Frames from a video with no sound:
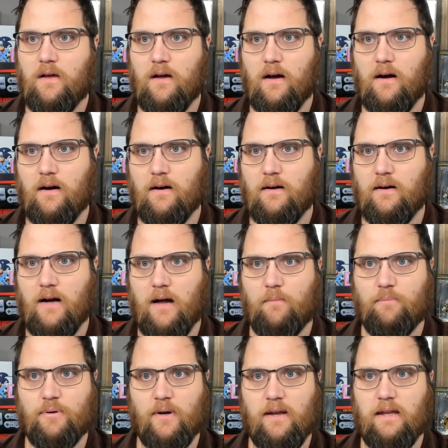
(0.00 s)
I'm
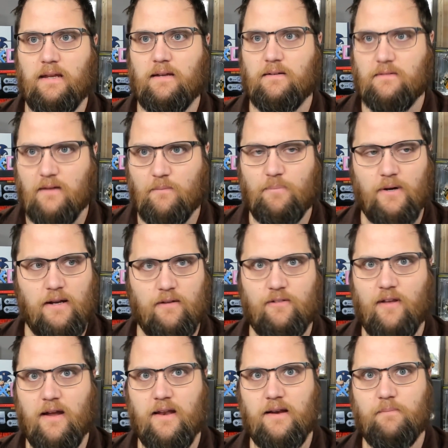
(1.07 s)
pretty
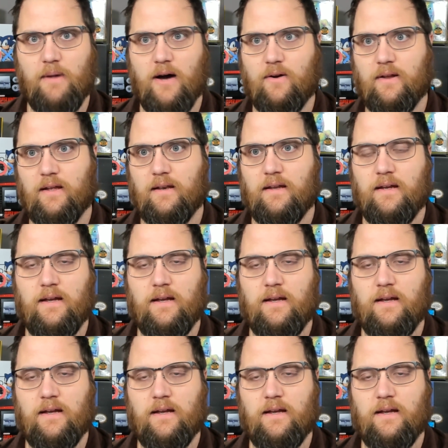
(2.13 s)
excited about it.